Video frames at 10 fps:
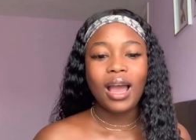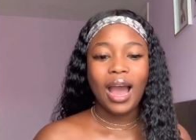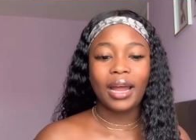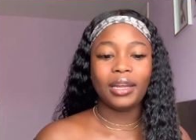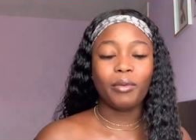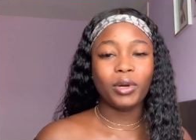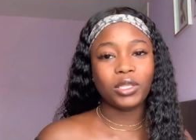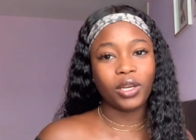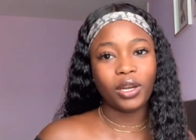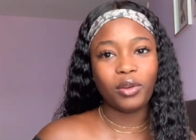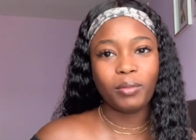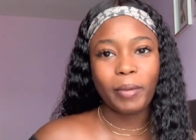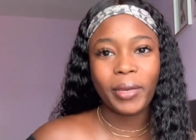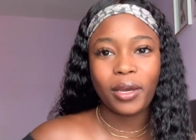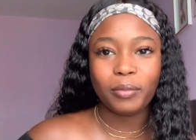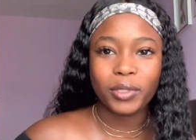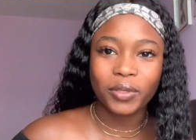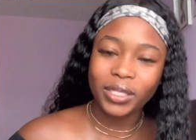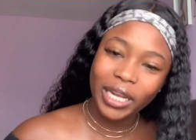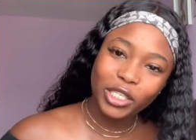and I'm also going to do my makeup, so
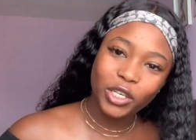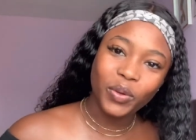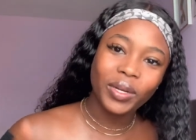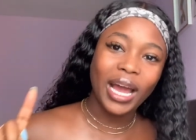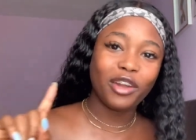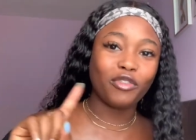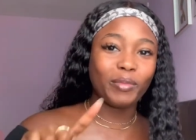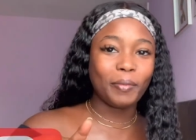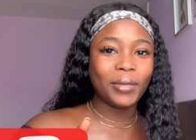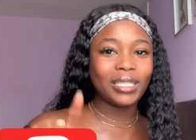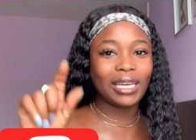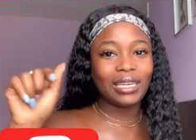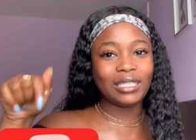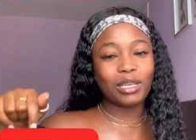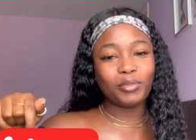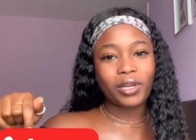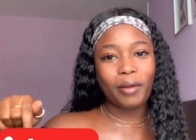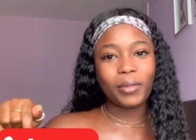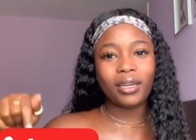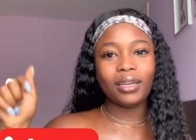stay tuned and remember to hit the subscribe
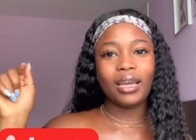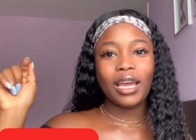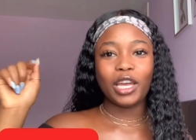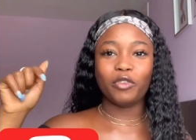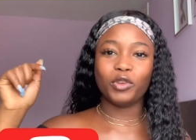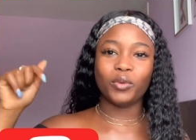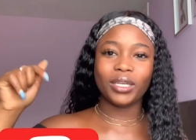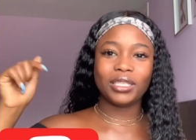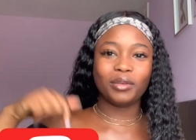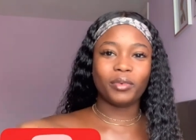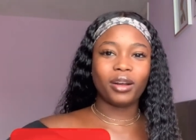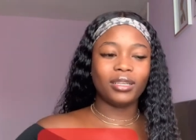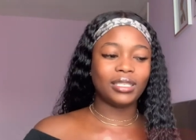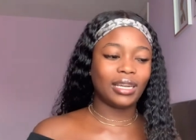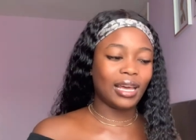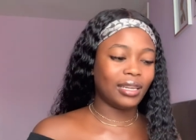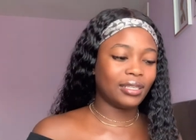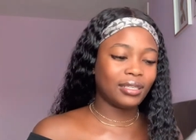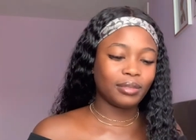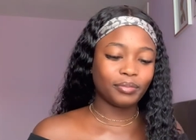button if you want to see more content like this.